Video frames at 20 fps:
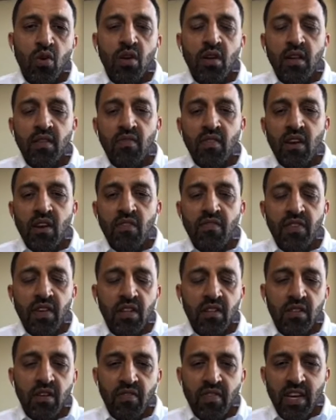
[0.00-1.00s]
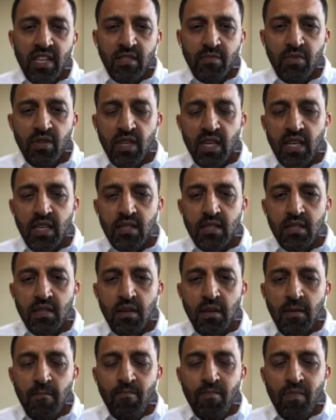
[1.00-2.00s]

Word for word: to work in their field of expertise.